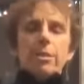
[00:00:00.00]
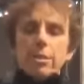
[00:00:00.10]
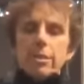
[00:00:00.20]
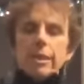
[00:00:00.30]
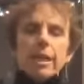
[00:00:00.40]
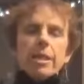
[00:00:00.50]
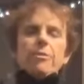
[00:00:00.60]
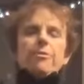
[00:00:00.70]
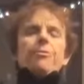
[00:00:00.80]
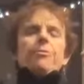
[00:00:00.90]
just to kind
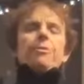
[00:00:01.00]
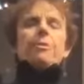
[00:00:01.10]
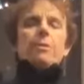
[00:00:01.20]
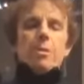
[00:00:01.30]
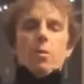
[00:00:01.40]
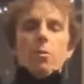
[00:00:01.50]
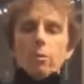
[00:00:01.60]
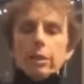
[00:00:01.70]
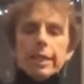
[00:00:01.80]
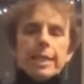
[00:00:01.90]
of
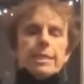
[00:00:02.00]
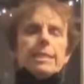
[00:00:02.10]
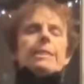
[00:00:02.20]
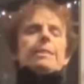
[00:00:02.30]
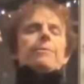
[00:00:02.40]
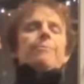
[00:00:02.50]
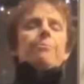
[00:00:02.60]
release